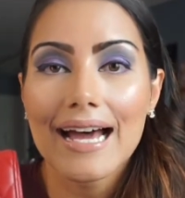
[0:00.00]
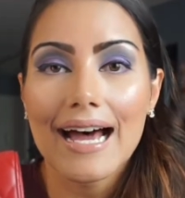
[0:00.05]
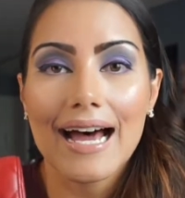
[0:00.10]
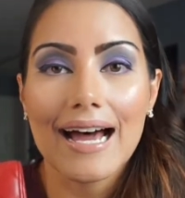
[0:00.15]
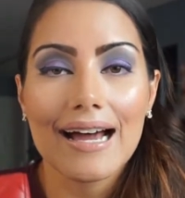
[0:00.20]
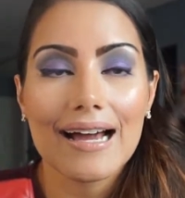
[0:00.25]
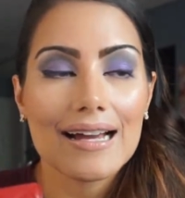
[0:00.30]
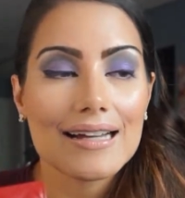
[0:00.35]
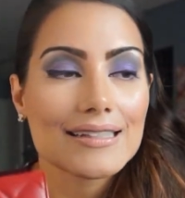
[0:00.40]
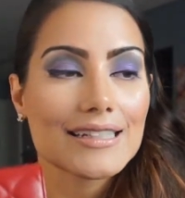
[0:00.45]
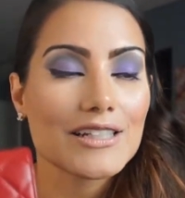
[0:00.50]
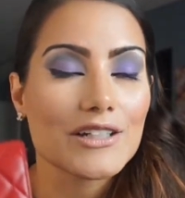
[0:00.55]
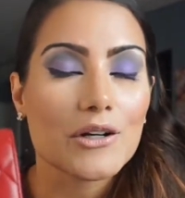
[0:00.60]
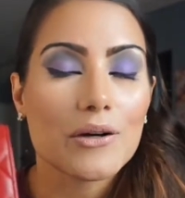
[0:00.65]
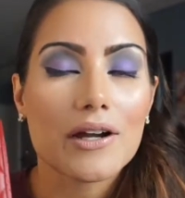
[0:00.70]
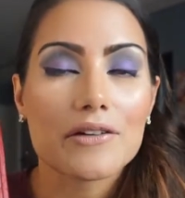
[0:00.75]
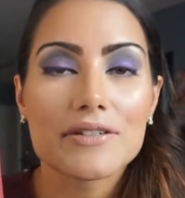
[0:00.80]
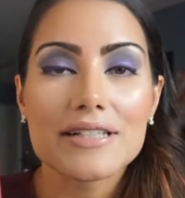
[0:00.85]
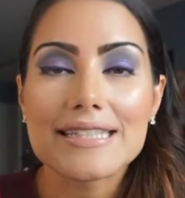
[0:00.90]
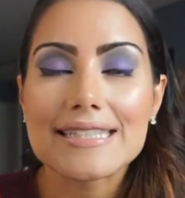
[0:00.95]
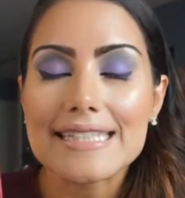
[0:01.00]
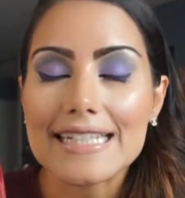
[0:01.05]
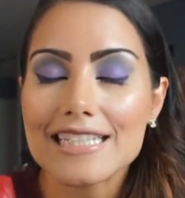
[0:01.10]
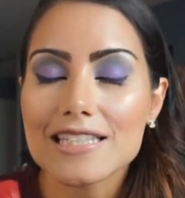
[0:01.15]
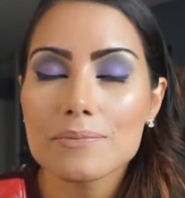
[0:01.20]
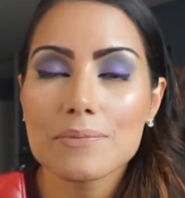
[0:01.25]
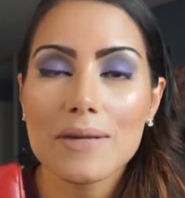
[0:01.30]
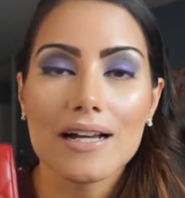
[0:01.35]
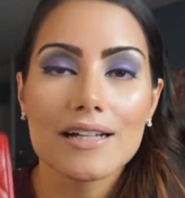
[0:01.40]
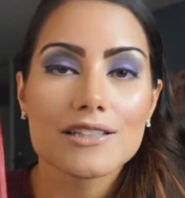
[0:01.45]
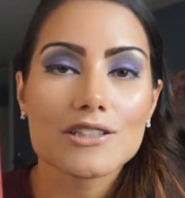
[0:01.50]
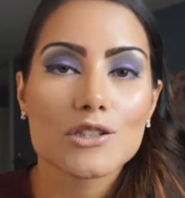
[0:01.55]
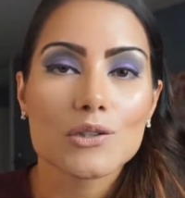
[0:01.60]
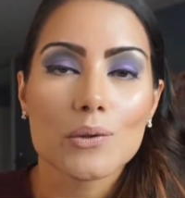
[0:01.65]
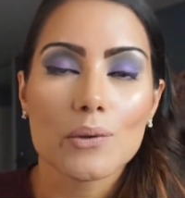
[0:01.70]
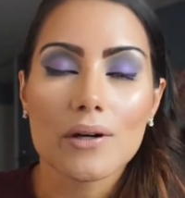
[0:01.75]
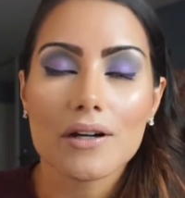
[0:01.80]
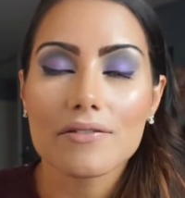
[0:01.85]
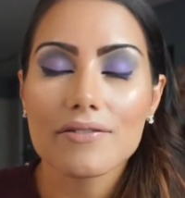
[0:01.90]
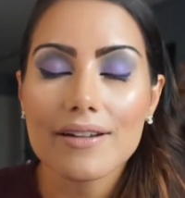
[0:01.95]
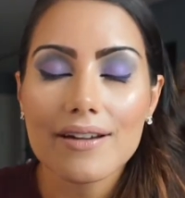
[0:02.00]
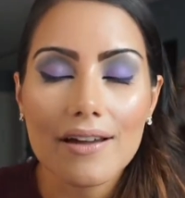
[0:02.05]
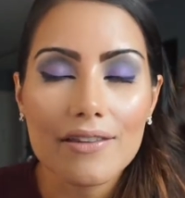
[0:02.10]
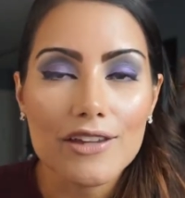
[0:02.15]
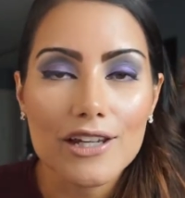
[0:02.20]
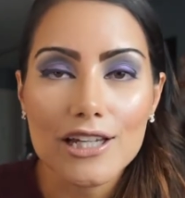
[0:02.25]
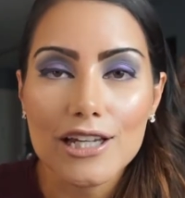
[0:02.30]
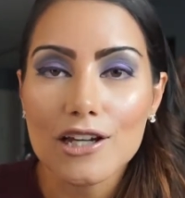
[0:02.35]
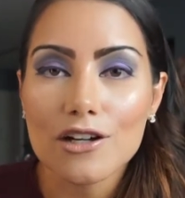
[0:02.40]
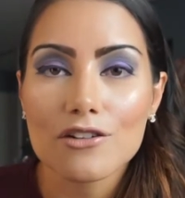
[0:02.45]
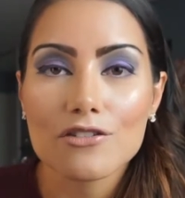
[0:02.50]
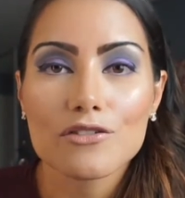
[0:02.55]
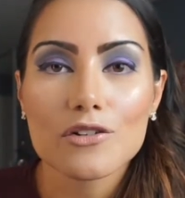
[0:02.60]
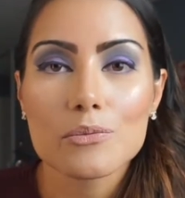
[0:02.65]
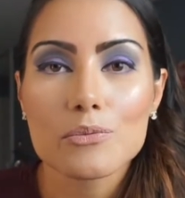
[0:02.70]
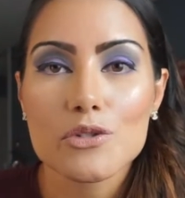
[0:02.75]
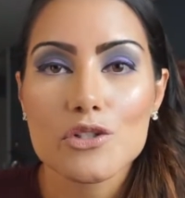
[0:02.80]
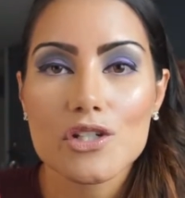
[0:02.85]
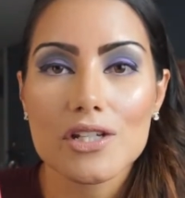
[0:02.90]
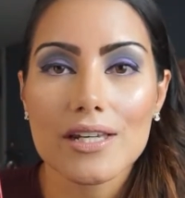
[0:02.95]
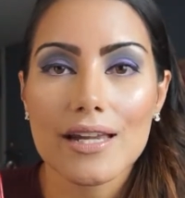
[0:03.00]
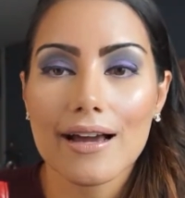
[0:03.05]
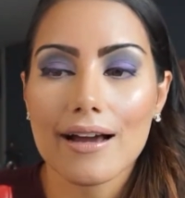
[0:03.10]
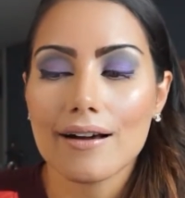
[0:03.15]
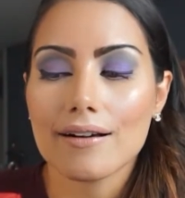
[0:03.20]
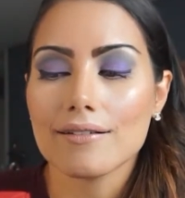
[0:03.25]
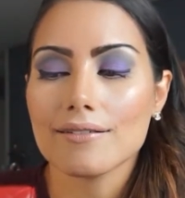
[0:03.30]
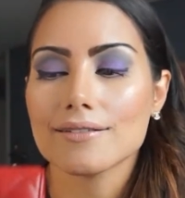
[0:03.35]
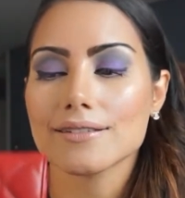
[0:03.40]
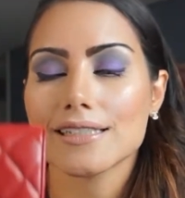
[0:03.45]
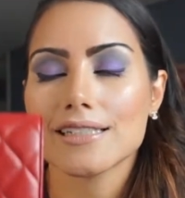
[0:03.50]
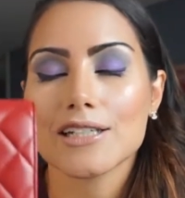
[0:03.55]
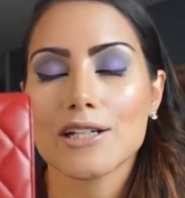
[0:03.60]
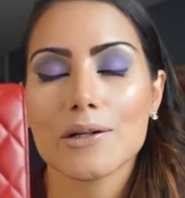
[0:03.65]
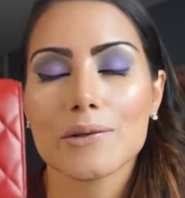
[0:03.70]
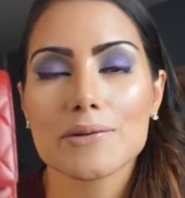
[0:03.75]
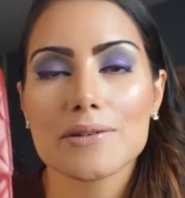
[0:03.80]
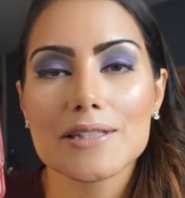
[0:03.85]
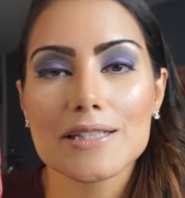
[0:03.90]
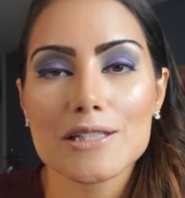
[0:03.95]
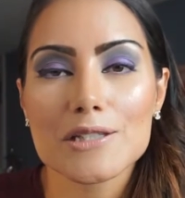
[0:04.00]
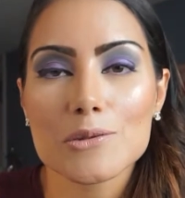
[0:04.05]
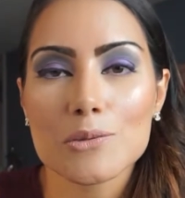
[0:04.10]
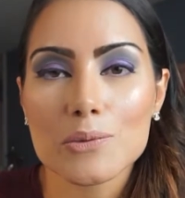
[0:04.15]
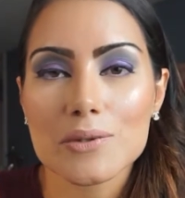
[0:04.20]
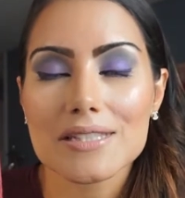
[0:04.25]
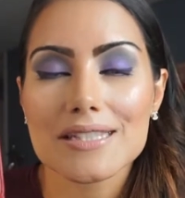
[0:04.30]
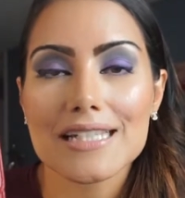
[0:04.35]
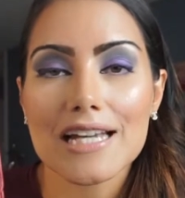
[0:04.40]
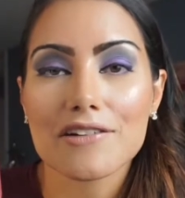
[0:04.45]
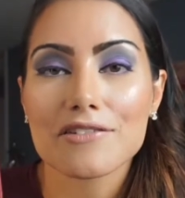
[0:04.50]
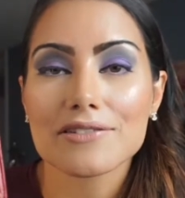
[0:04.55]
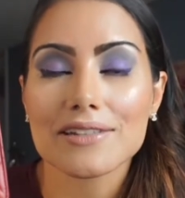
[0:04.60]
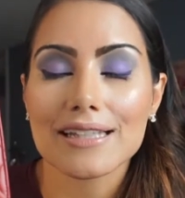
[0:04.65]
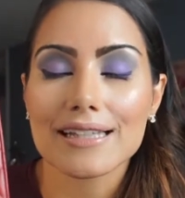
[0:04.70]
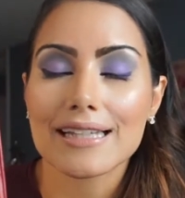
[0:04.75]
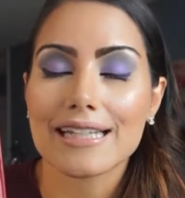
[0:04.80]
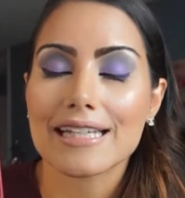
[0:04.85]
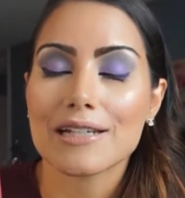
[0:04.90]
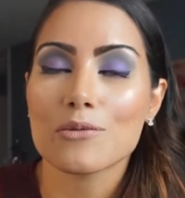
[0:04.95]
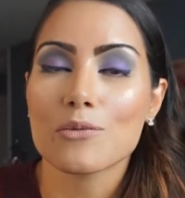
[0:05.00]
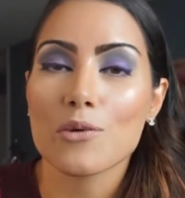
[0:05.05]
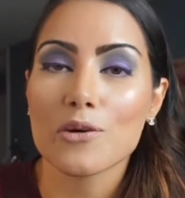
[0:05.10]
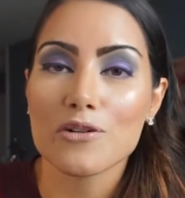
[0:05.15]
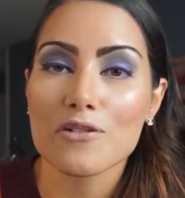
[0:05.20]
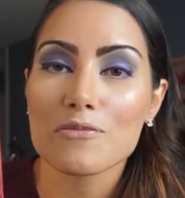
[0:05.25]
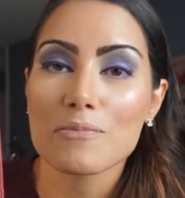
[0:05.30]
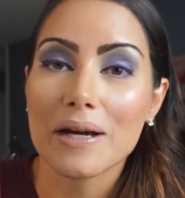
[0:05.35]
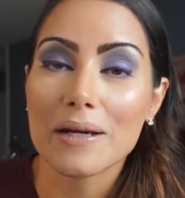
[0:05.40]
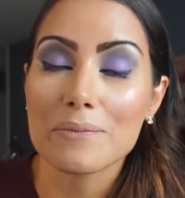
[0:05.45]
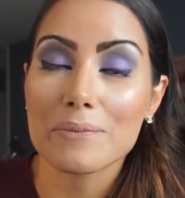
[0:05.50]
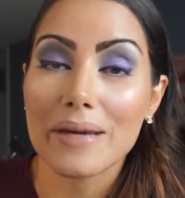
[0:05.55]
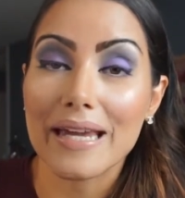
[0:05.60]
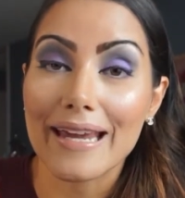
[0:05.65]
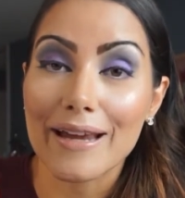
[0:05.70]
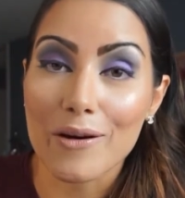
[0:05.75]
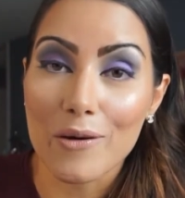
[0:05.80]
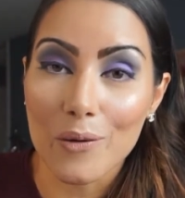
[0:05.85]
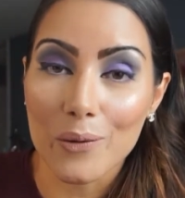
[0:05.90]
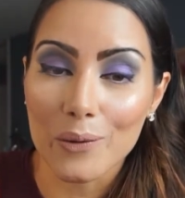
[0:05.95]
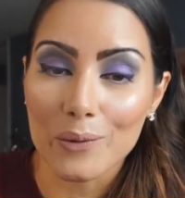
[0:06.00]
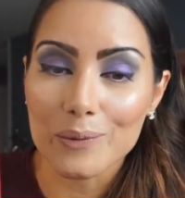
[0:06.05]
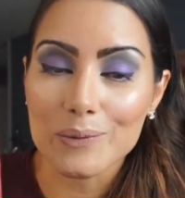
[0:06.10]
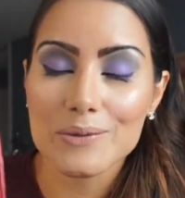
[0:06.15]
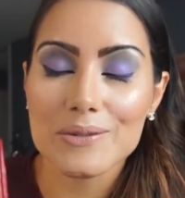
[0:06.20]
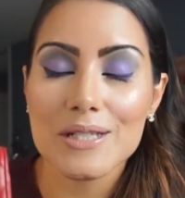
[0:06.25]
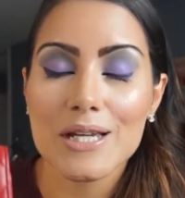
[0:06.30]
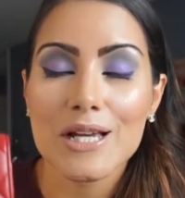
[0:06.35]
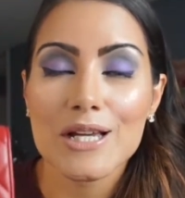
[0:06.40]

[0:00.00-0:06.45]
every 6 months or every other year from Chanel, this was definitely one of my main goals.